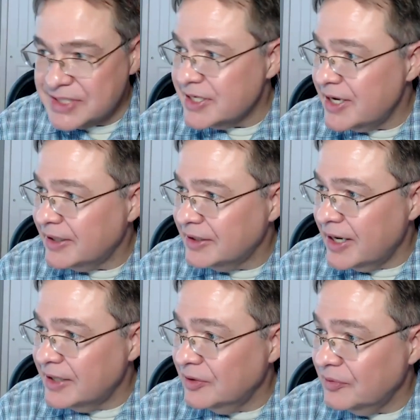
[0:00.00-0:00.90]
said,
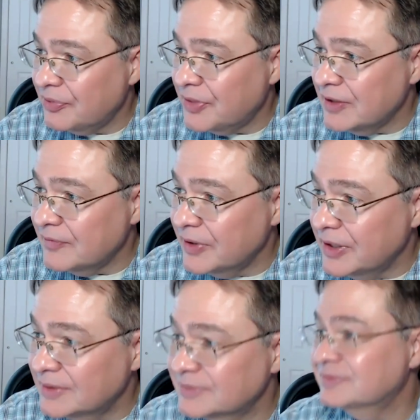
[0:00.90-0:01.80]
I don't think
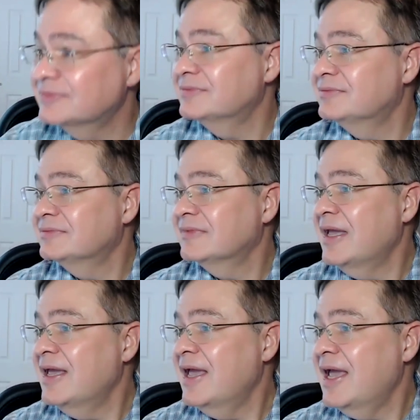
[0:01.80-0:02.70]
we
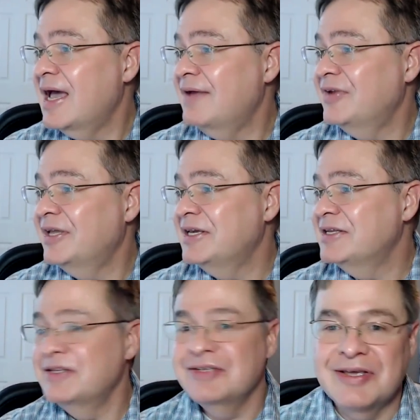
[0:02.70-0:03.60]
have
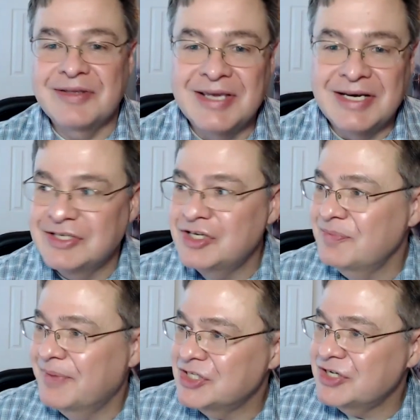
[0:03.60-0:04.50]
any too
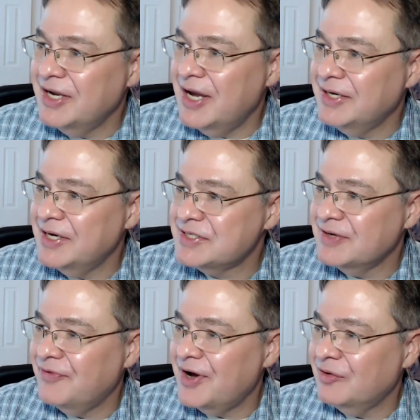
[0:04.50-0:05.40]
much. I guess a
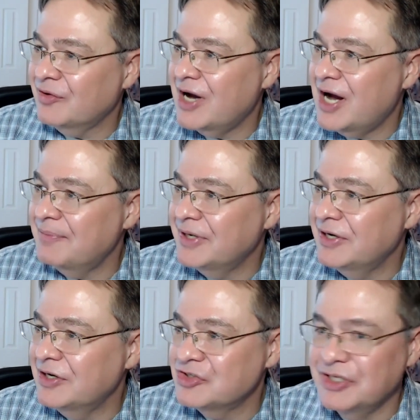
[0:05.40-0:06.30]
final comment
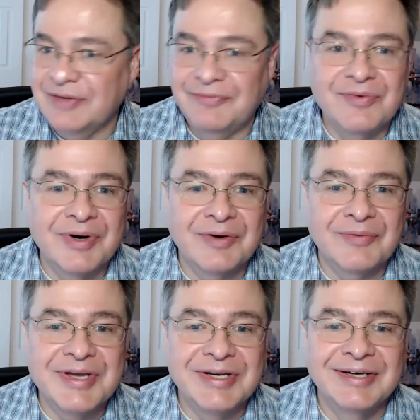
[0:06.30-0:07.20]
here, Gene, if you want to
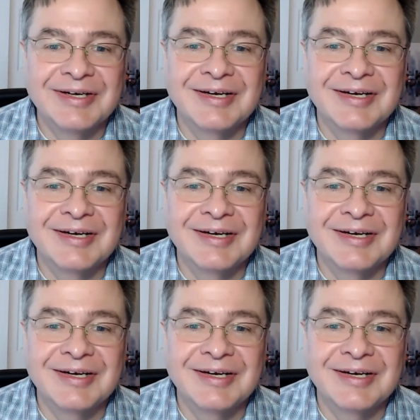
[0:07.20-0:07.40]
read it.